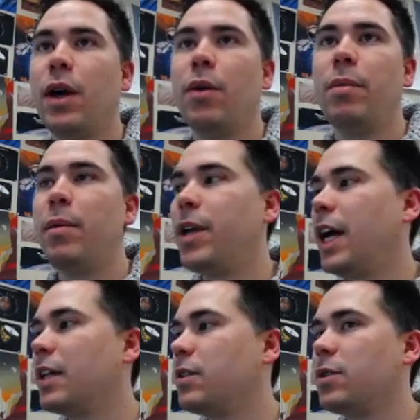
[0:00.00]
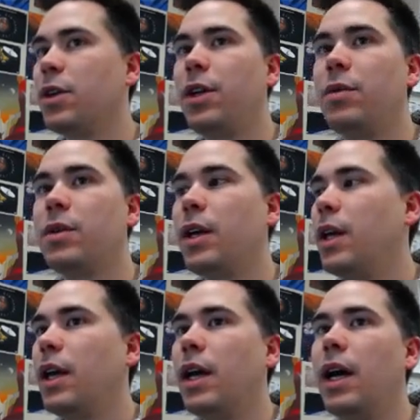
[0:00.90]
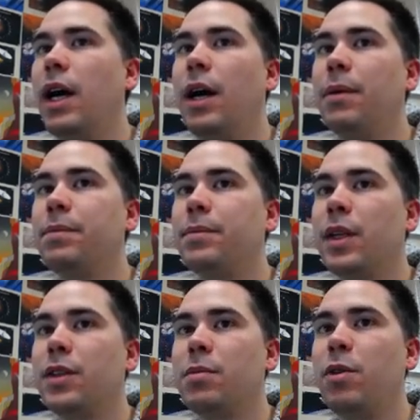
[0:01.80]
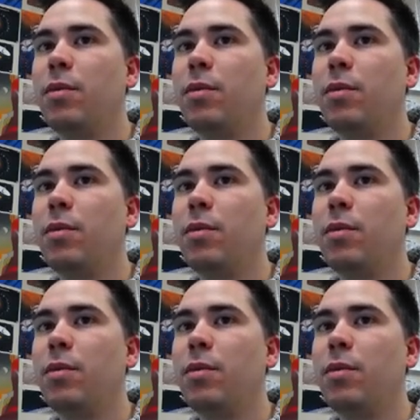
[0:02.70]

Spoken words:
Oh, baby cats, those are cute. Let's move